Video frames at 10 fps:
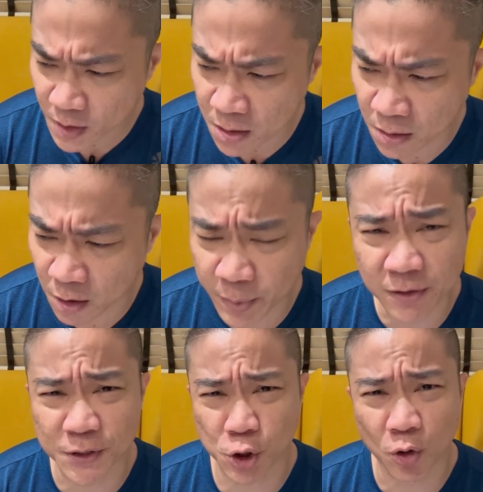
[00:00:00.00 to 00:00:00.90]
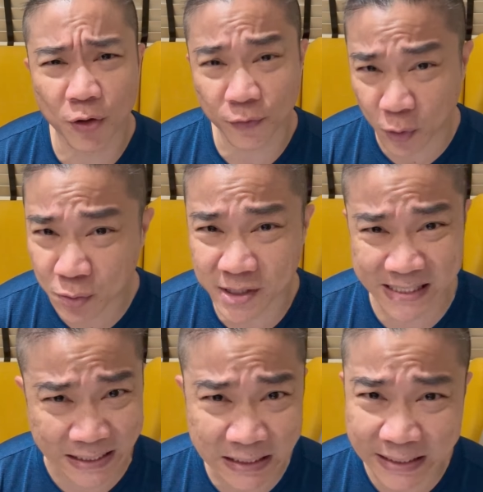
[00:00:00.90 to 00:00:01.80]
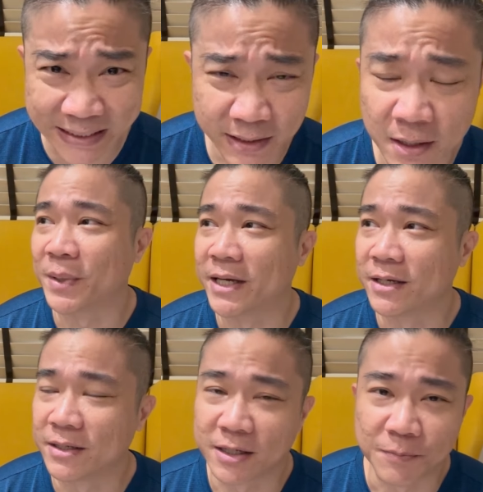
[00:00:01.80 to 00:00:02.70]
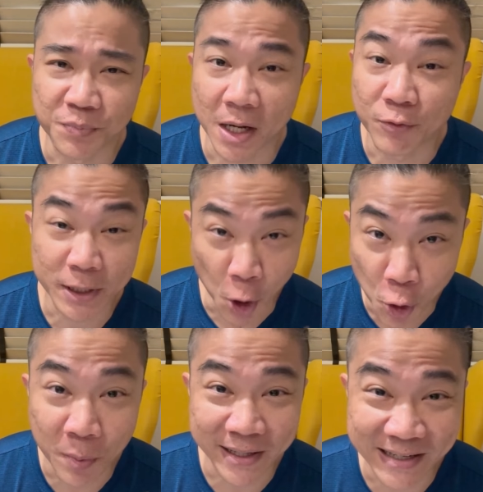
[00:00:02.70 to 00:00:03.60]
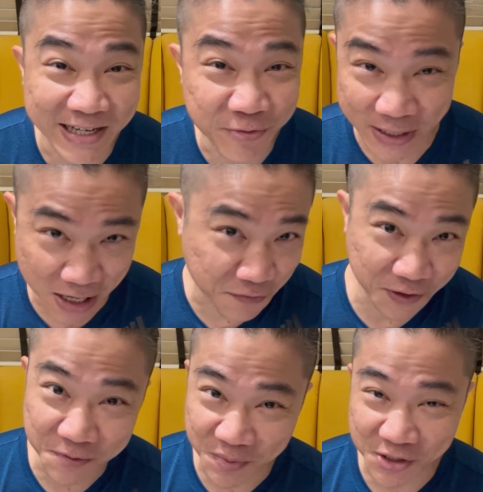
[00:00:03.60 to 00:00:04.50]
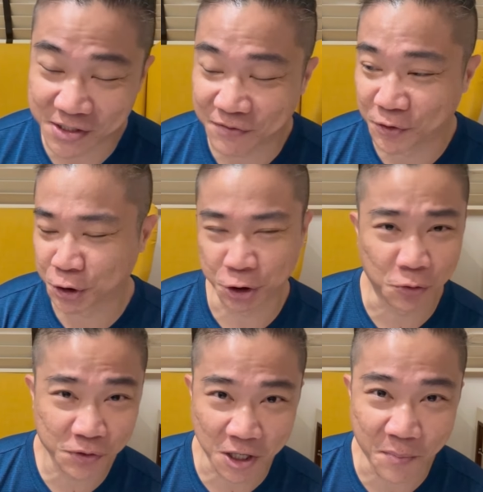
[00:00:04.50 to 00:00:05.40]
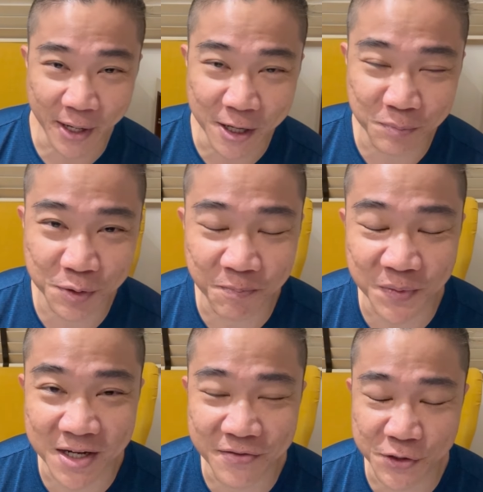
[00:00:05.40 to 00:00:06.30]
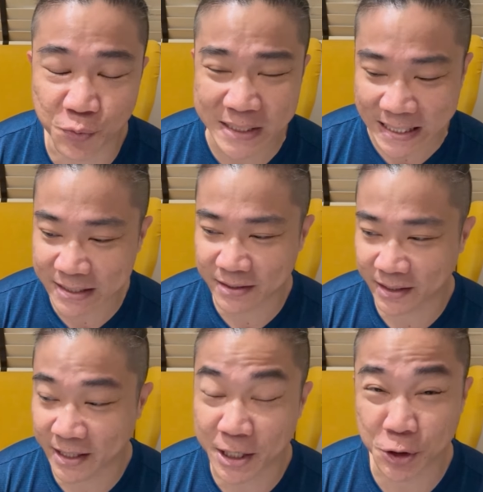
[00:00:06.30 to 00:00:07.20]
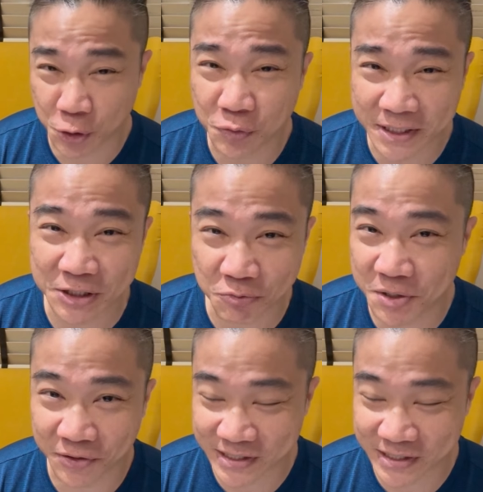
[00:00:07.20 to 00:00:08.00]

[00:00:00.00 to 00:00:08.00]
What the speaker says: a bit of a sore throat suddenly, and I really hope I recover because I've got shows coming up this weekend, and I do need to be on